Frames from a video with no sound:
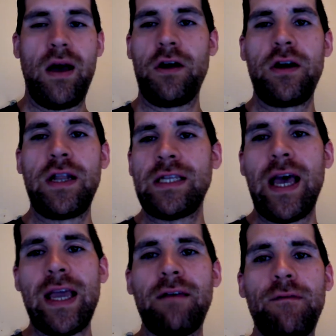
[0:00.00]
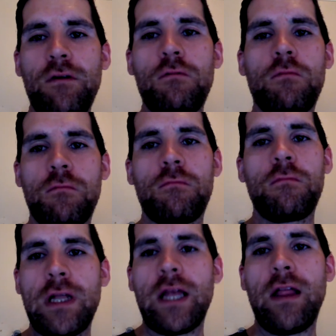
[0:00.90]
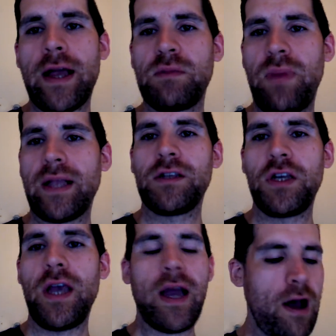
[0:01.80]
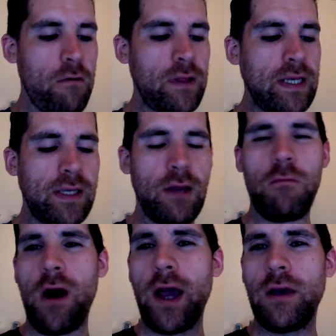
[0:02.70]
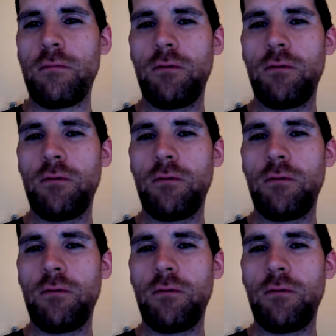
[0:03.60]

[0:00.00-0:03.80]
I gotta say, like, if you really liked Benji, I can't really see why you